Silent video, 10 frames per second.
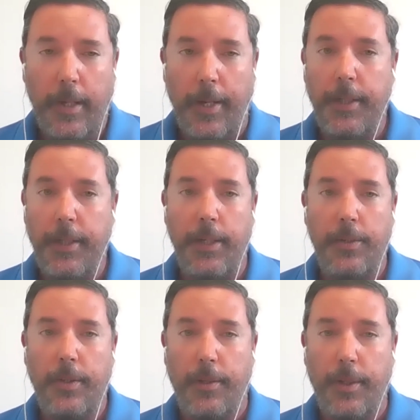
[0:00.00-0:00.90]

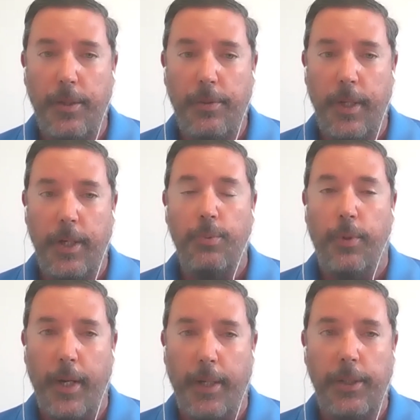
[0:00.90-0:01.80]
entities that these kids
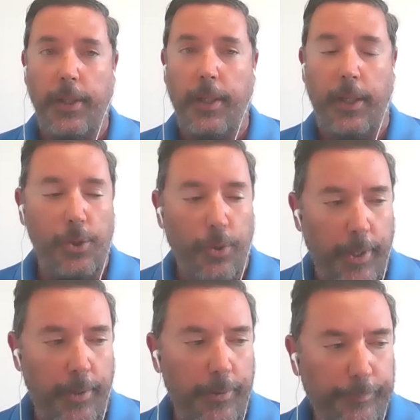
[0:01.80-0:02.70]
were actually getting
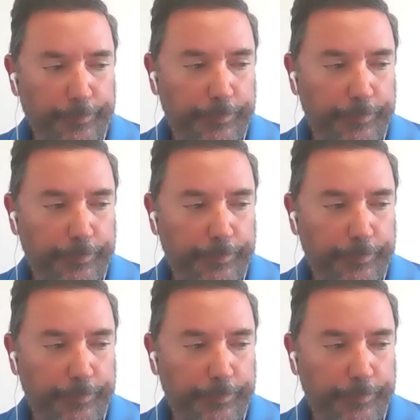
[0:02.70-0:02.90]
trained.